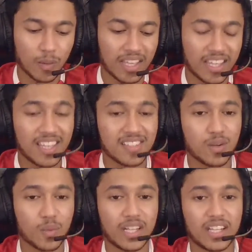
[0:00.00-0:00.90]
He is a
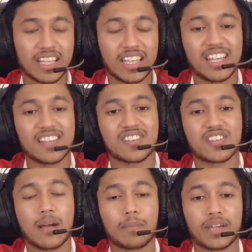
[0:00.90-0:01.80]
winner, he is a
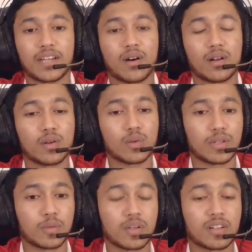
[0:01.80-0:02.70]
champion all over
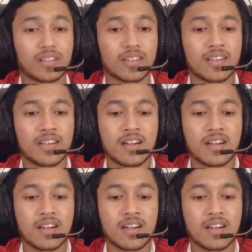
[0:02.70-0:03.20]
the world.